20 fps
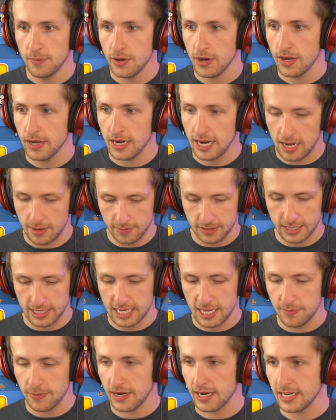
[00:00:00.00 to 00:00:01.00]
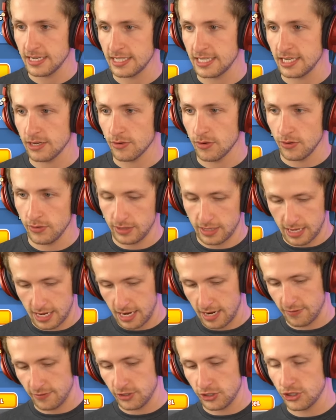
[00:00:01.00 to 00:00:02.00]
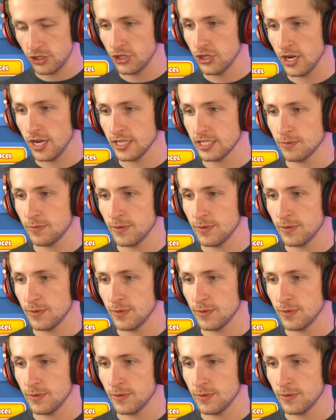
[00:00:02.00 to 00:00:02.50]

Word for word: But I'm going to keep it at zero lives just